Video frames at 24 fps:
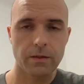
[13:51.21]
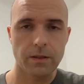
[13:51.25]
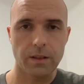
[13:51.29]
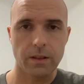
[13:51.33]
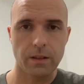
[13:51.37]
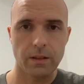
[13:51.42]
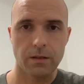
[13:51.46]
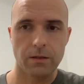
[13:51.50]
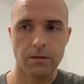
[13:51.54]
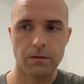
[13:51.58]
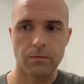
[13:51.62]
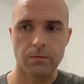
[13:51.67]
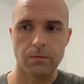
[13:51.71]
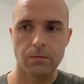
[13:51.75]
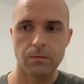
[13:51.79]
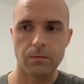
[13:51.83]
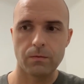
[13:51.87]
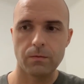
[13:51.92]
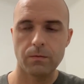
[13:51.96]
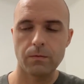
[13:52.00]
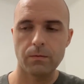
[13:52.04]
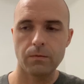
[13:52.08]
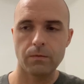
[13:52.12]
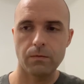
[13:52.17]
and
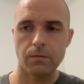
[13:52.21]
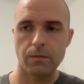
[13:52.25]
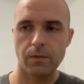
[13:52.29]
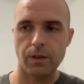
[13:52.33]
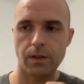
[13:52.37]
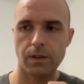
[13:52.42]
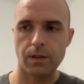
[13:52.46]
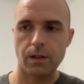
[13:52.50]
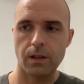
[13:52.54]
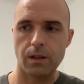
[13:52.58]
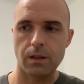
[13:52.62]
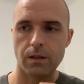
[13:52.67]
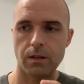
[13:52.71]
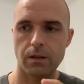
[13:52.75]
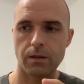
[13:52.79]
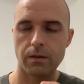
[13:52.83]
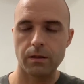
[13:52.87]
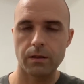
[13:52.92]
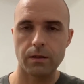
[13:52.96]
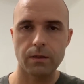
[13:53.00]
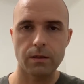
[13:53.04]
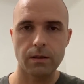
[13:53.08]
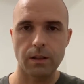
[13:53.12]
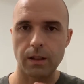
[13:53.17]
they are
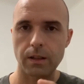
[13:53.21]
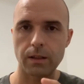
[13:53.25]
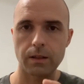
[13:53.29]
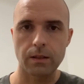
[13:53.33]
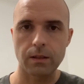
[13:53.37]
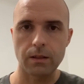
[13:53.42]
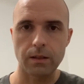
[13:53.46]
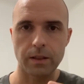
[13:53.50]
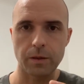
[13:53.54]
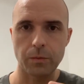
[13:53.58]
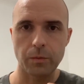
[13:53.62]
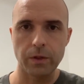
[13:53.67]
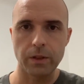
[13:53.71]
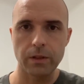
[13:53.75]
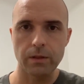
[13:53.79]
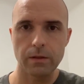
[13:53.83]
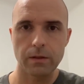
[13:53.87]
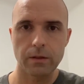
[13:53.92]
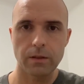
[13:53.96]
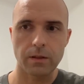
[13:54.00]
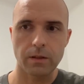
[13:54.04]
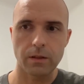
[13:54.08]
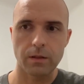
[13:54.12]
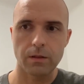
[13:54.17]
statically
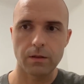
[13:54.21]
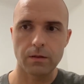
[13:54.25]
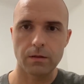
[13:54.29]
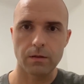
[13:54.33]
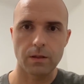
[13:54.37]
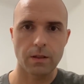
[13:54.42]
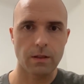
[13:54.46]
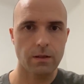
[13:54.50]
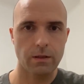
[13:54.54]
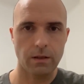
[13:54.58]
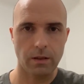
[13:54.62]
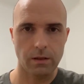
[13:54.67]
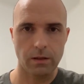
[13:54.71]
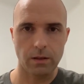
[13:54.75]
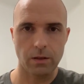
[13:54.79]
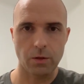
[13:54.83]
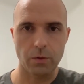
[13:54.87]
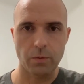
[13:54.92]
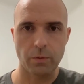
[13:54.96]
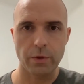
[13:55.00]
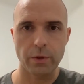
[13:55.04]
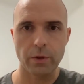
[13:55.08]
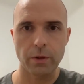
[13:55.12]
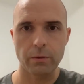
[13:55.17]
built and
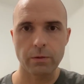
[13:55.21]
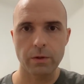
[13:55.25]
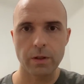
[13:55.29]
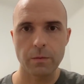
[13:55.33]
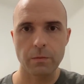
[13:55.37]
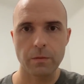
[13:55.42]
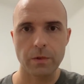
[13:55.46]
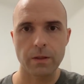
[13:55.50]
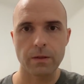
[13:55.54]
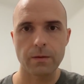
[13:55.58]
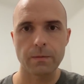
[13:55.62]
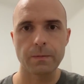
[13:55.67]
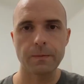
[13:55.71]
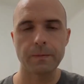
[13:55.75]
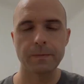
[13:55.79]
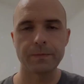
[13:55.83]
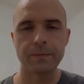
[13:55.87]
standalone programs.